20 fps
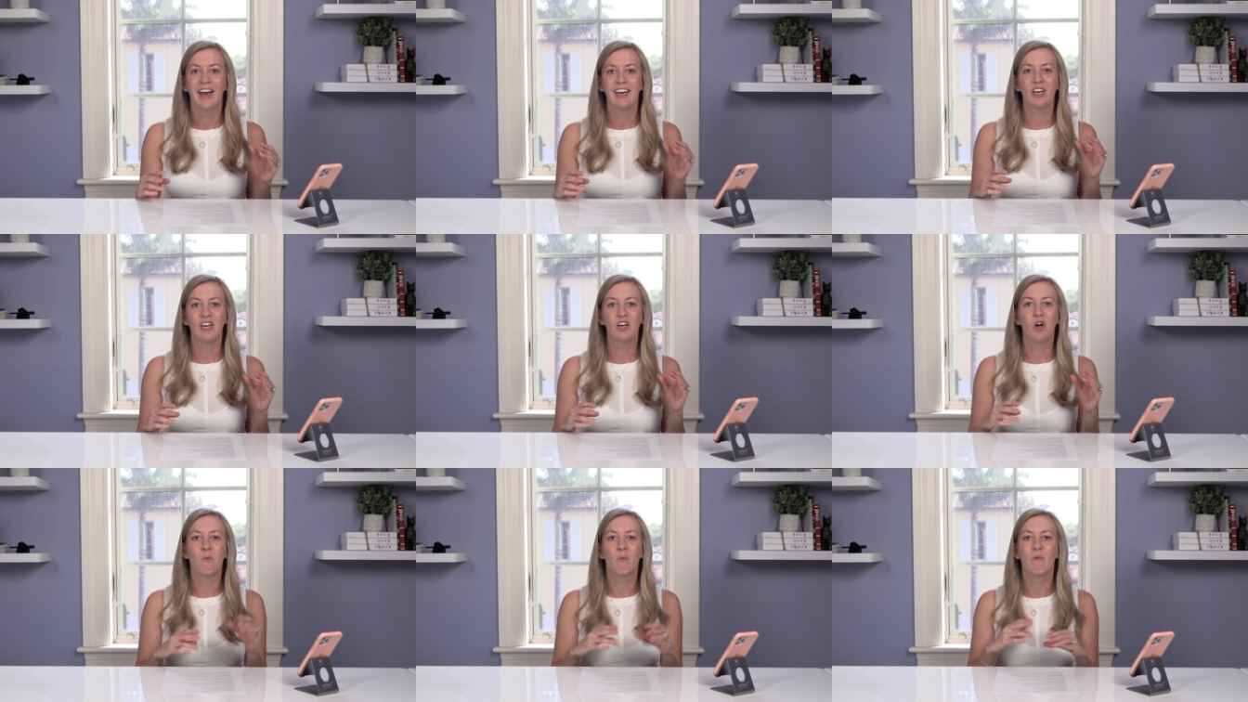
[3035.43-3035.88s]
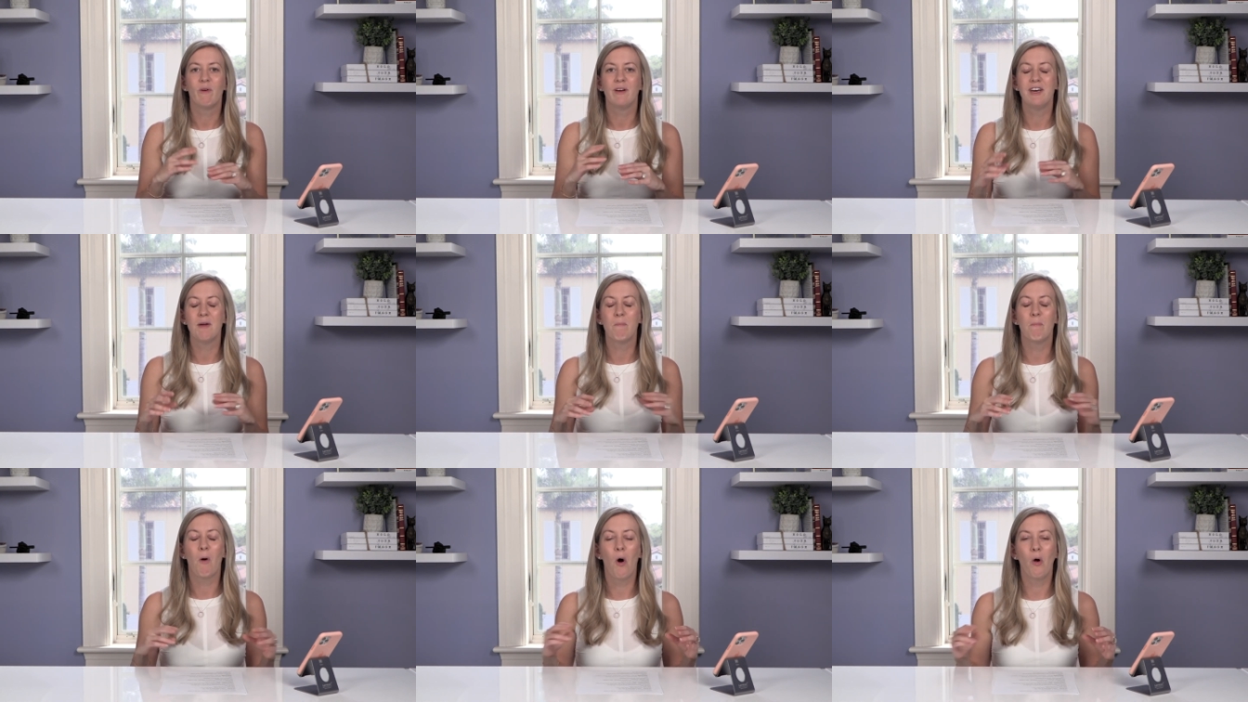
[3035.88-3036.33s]
You know,
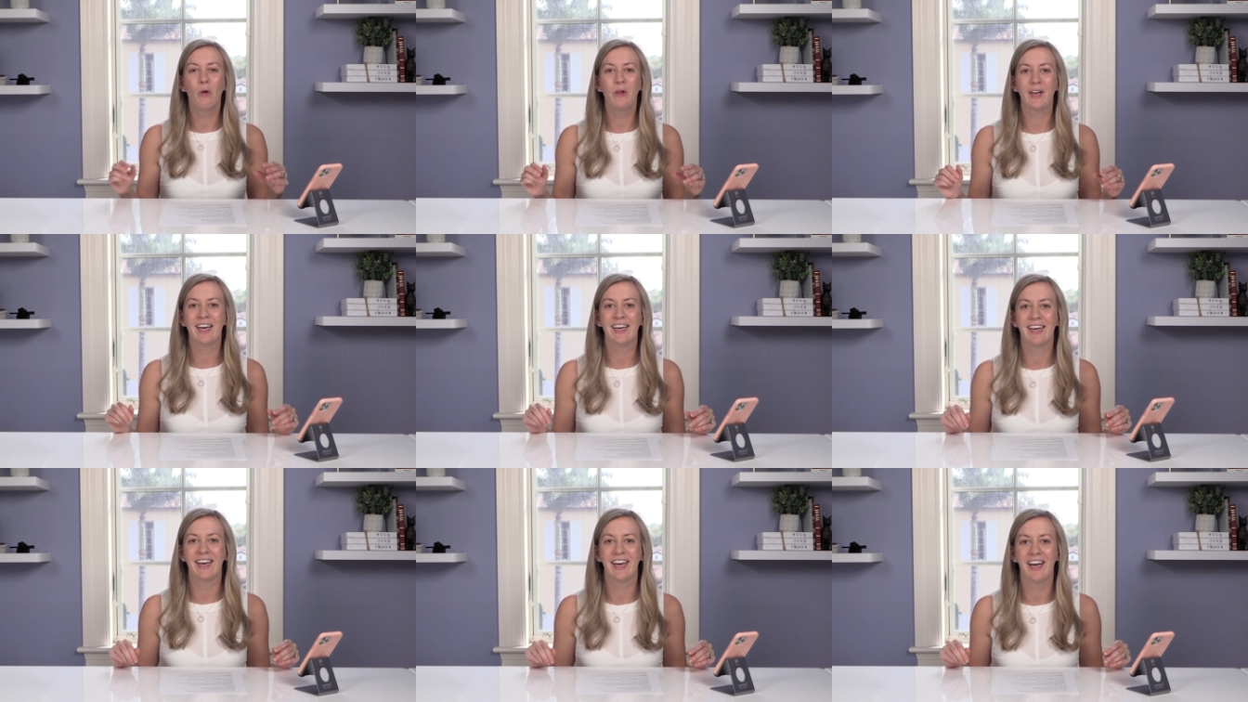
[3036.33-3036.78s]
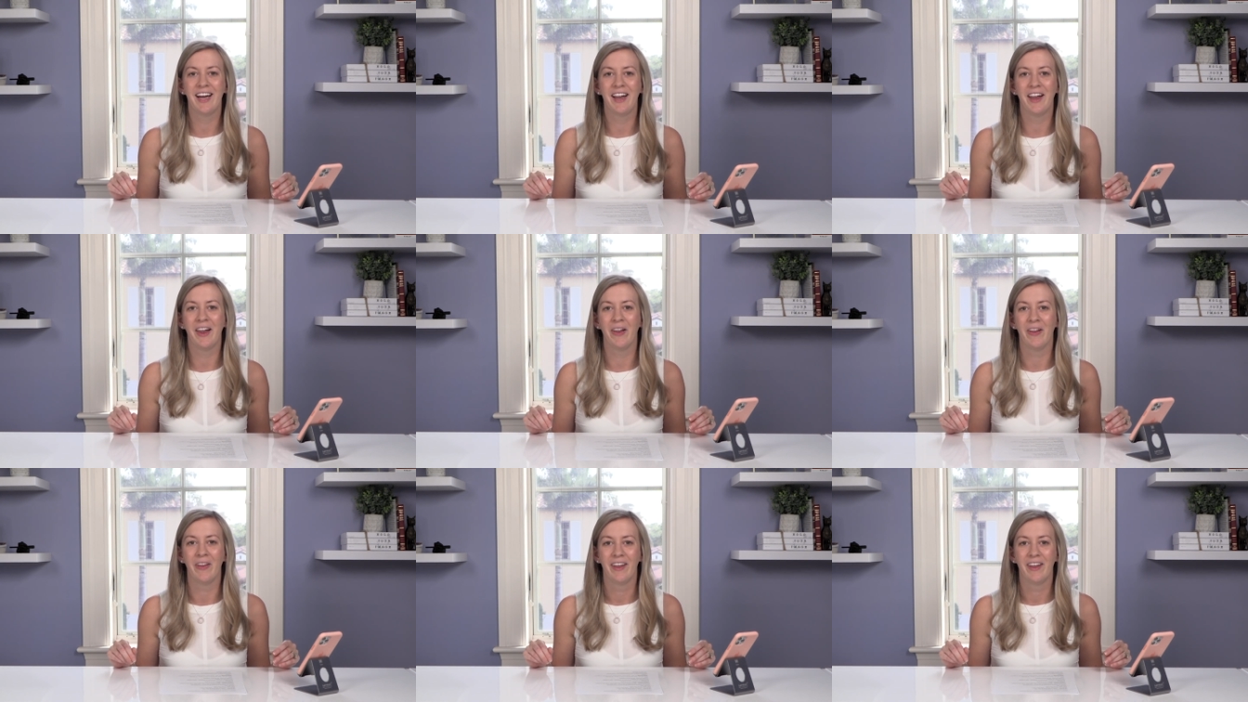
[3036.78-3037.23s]
Napoleon
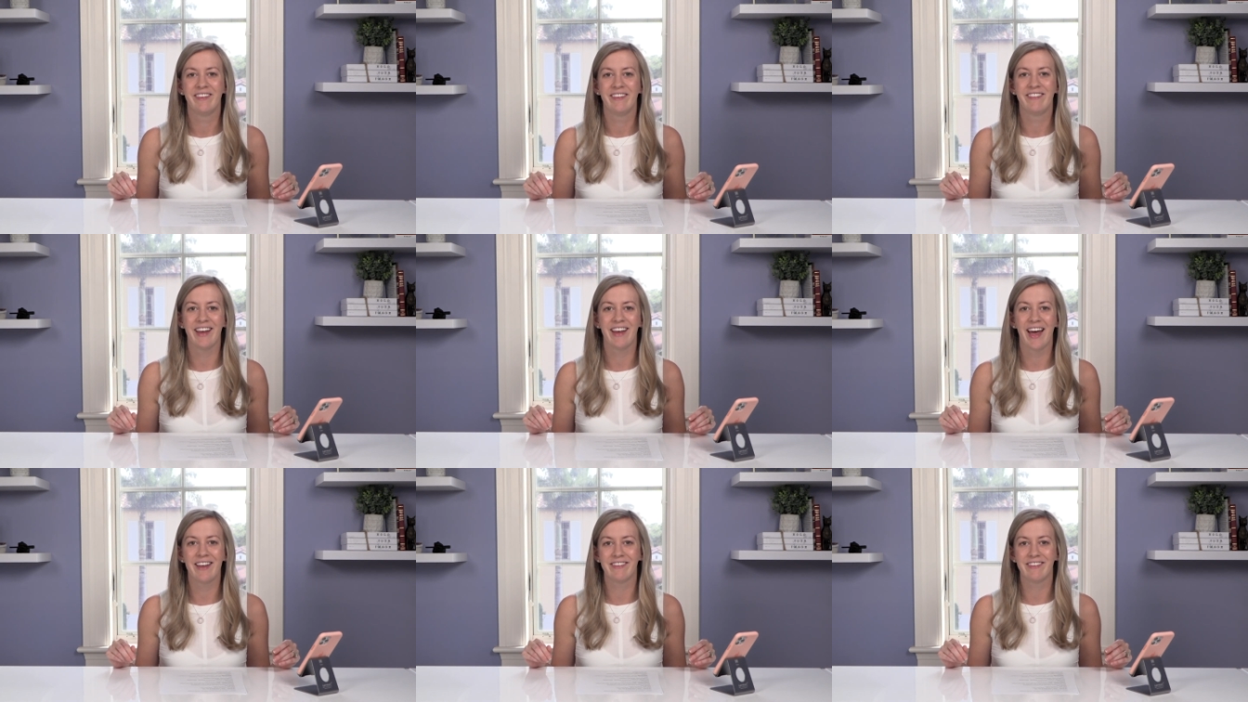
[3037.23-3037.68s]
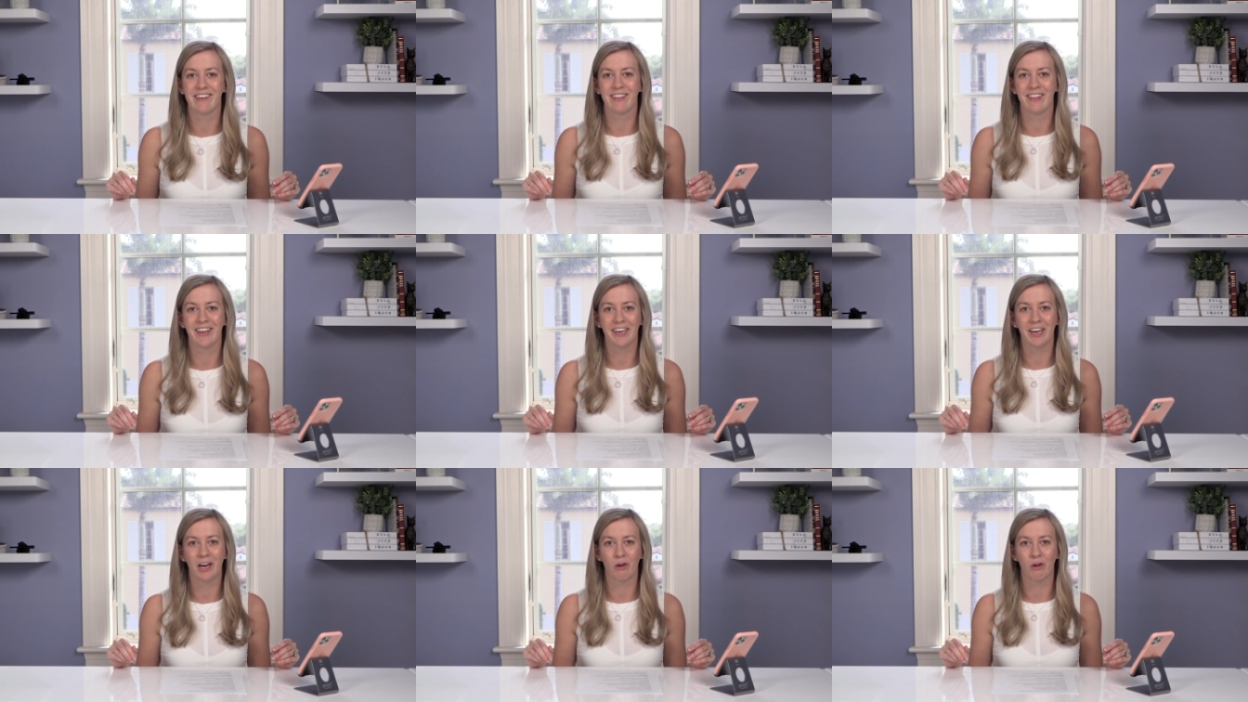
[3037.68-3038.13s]
Hill says in
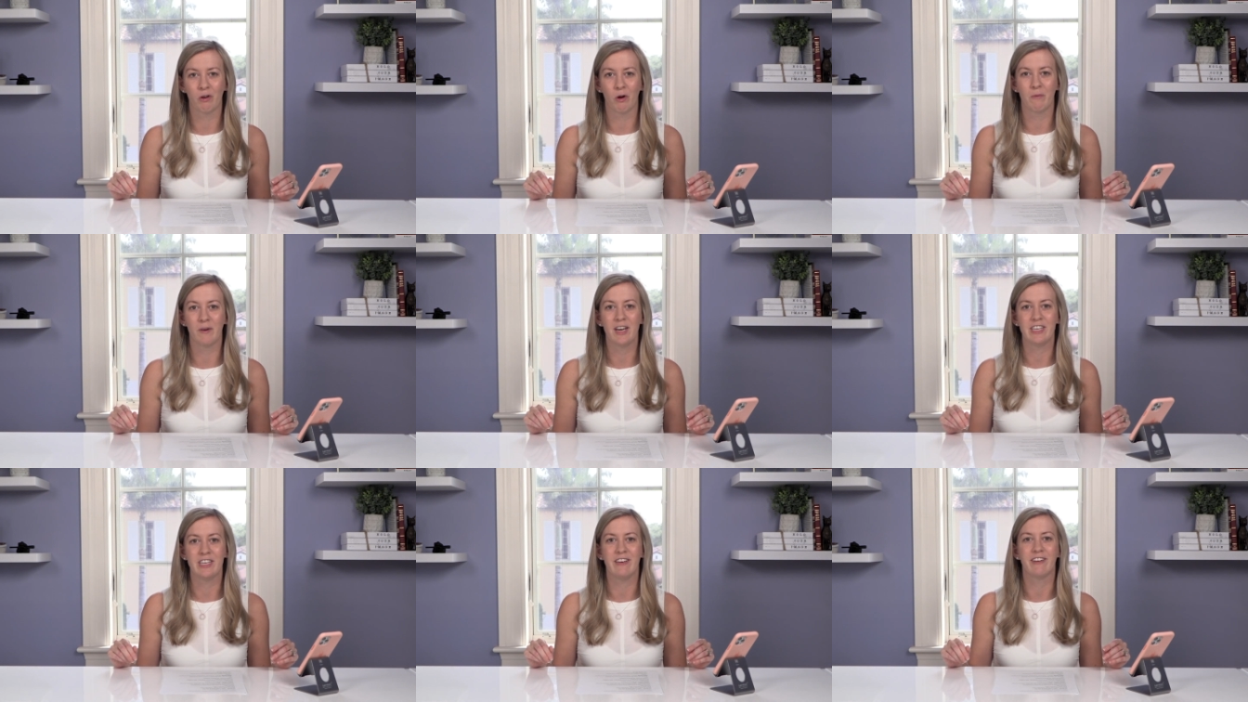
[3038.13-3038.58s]
Think and Grow Rich,